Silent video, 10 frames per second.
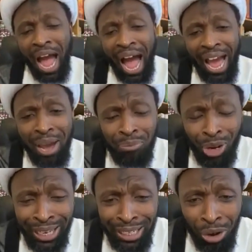are able
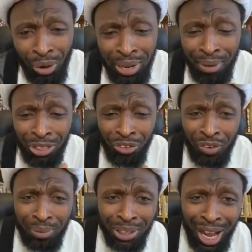in the holy month of
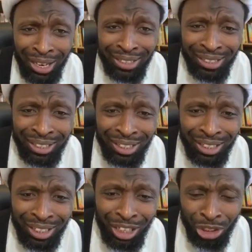Ramadan
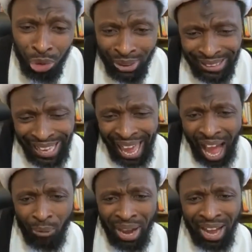to stay
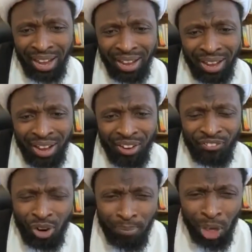away
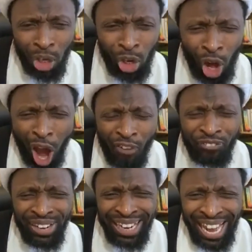from
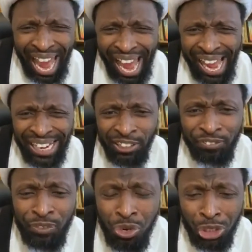lawfully earned
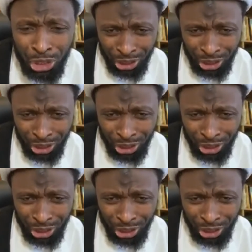food,